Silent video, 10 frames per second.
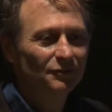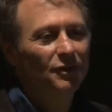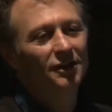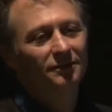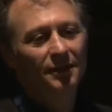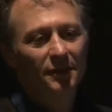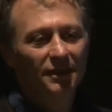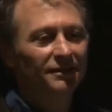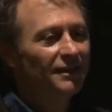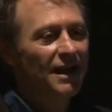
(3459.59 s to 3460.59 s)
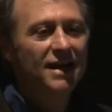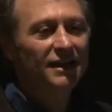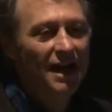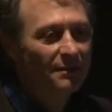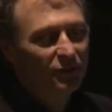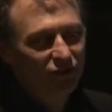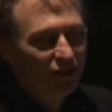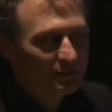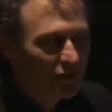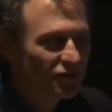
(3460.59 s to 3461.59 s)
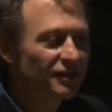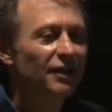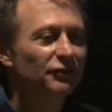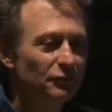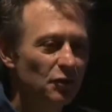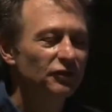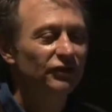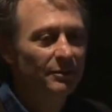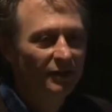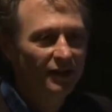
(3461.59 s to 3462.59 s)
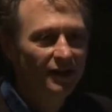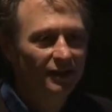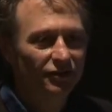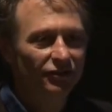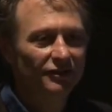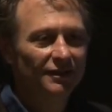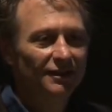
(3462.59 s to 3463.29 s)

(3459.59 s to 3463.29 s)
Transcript: Well, I mean, 99% of the merchandise, of course, is aimed at kids.